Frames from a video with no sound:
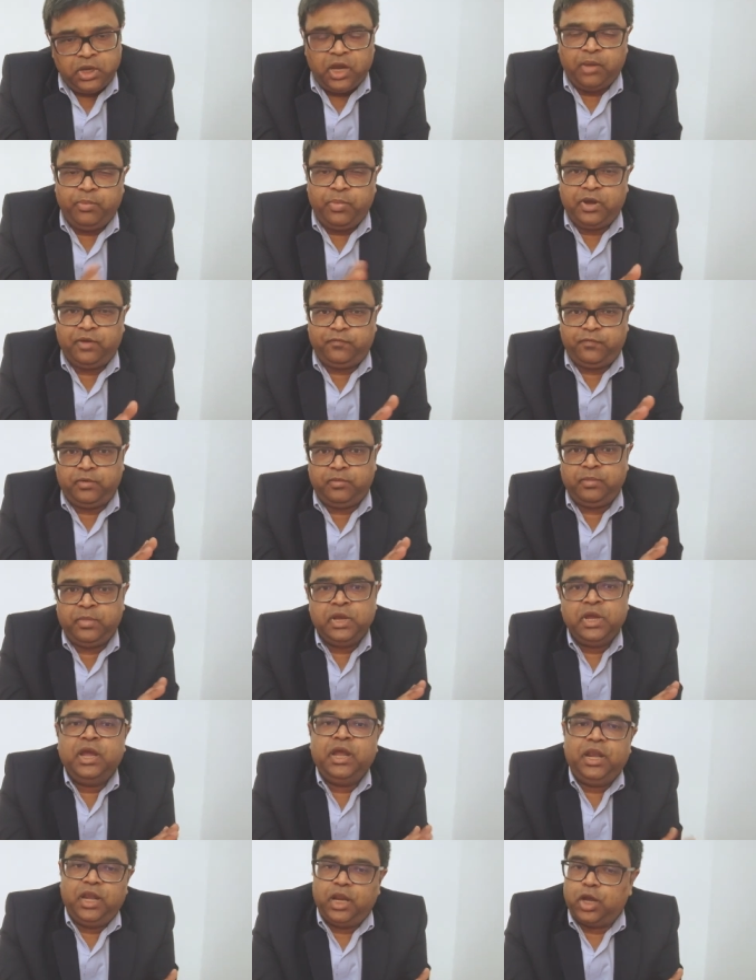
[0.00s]
apart from
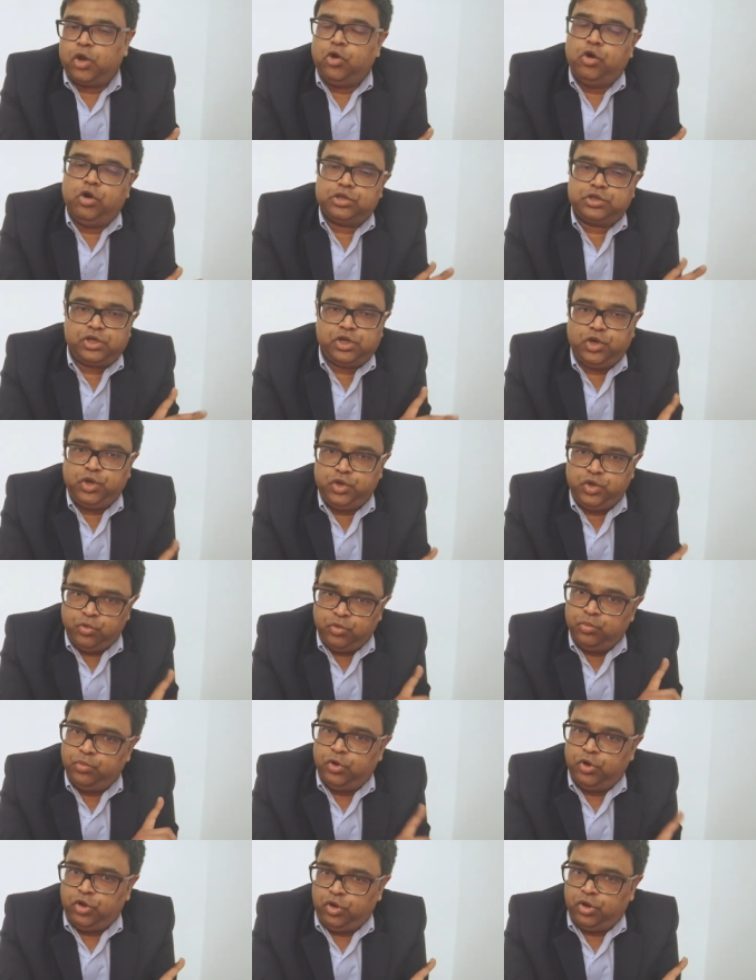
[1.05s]
Lacoste U
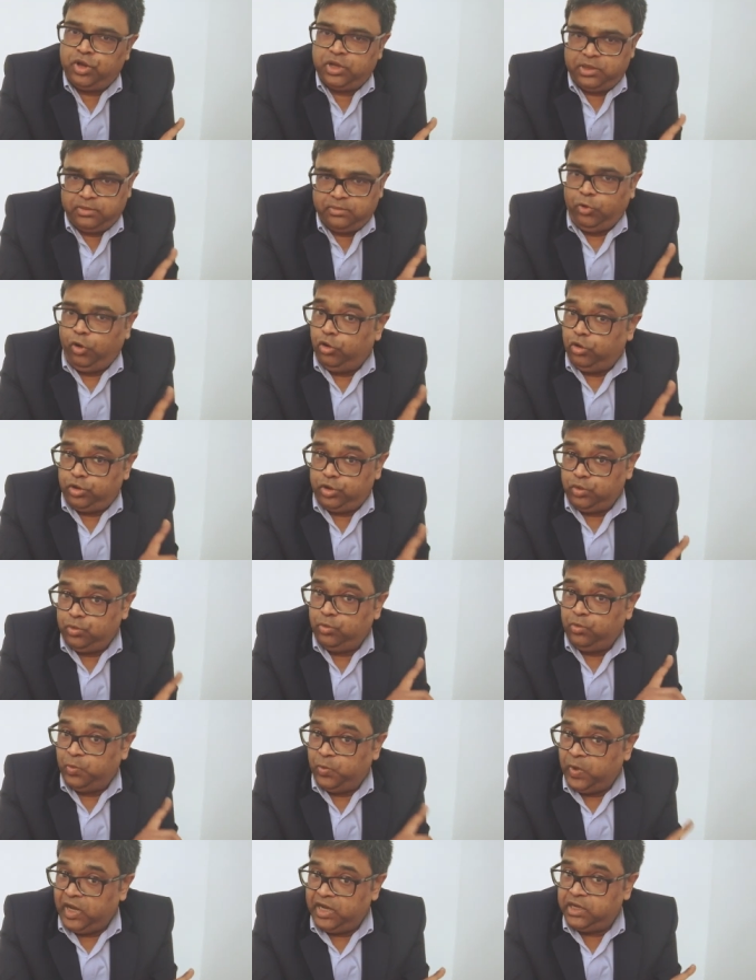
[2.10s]
Blanc or U
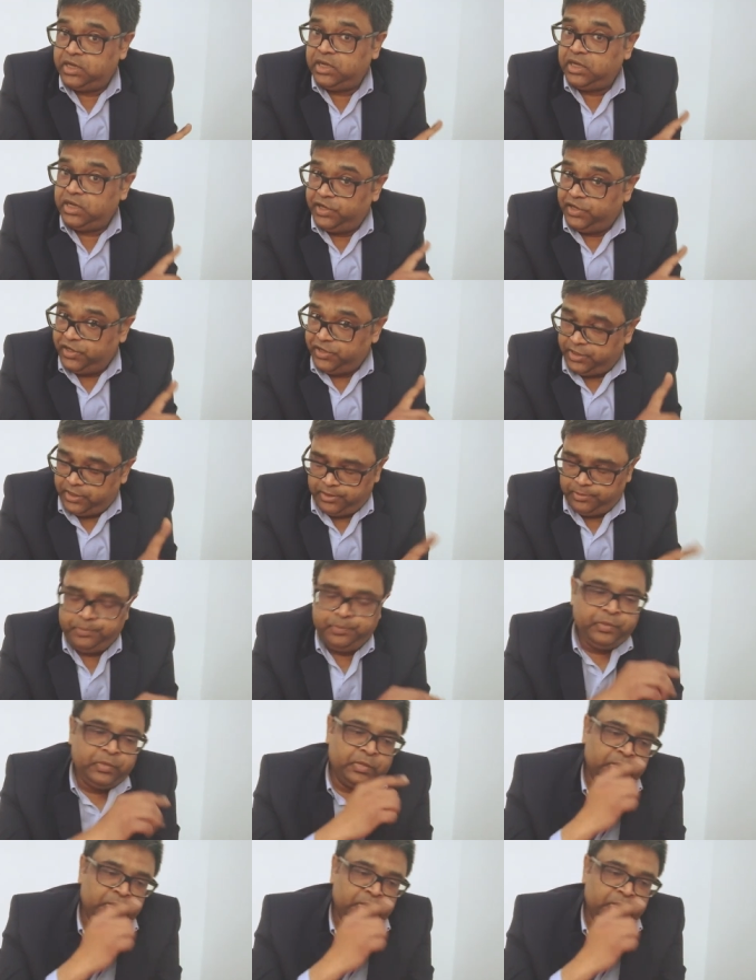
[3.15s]
White E D T.